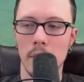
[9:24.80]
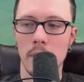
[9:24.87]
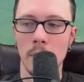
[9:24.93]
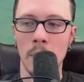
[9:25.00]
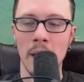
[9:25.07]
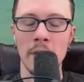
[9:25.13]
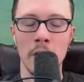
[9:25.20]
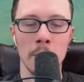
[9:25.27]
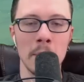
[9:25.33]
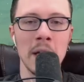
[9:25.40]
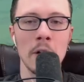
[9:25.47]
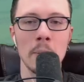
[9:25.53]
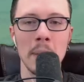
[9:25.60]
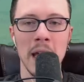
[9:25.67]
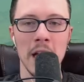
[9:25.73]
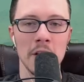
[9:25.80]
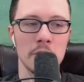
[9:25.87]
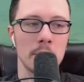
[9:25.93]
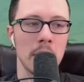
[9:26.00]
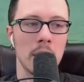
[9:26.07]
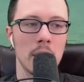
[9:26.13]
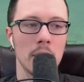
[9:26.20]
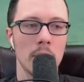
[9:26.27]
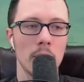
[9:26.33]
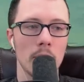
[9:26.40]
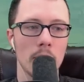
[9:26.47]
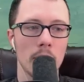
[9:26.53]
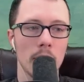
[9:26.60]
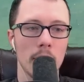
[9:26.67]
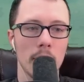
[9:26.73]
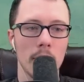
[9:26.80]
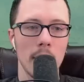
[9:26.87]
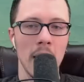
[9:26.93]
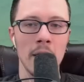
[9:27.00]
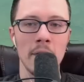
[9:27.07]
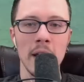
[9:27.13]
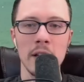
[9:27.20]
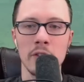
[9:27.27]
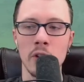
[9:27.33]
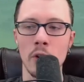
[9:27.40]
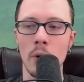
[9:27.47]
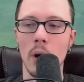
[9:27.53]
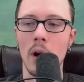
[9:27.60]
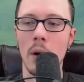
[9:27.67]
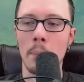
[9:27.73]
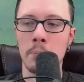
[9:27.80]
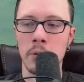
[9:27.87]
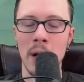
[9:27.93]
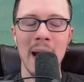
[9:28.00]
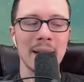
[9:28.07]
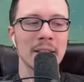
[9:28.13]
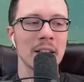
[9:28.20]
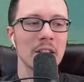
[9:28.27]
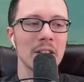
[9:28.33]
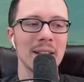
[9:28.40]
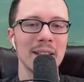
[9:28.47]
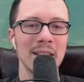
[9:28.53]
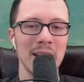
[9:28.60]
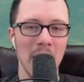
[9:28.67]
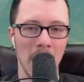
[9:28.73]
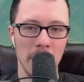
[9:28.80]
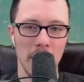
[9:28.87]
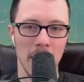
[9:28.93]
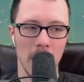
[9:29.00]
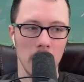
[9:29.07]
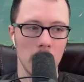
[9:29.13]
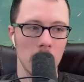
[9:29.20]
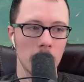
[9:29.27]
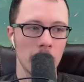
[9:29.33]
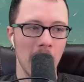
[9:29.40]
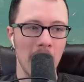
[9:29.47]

when they're middle management. And they do practically nothing for